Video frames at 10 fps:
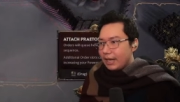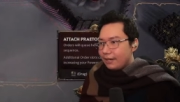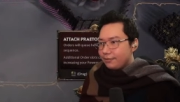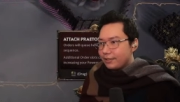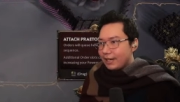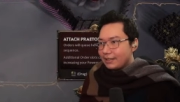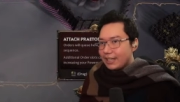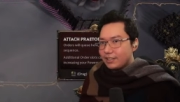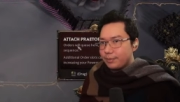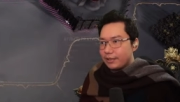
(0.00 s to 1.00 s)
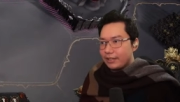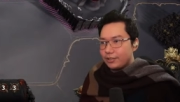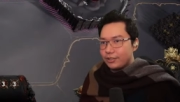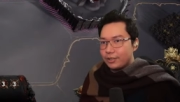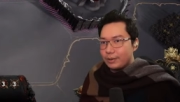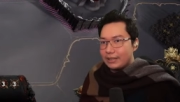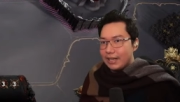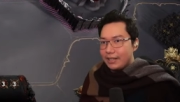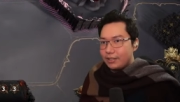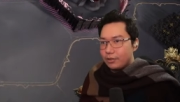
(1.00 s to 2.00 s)
After I attach the Praetor, so we
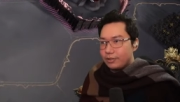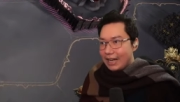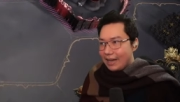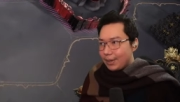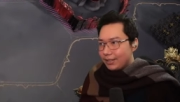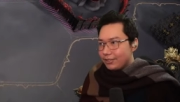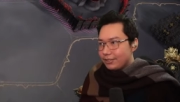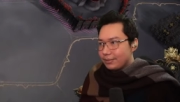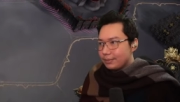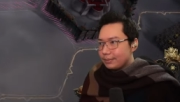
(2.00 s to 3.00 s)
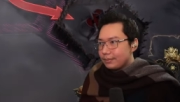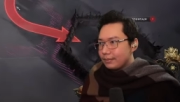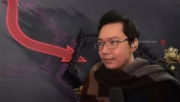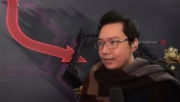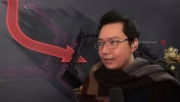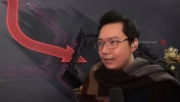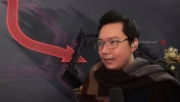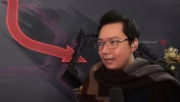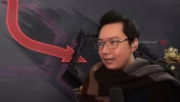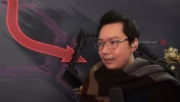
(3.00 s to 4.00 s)
take no damage.
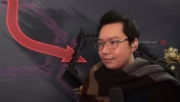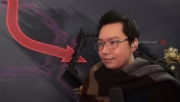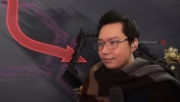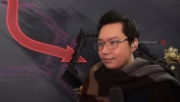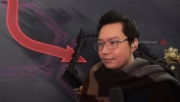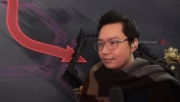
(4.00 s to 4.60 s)
Um,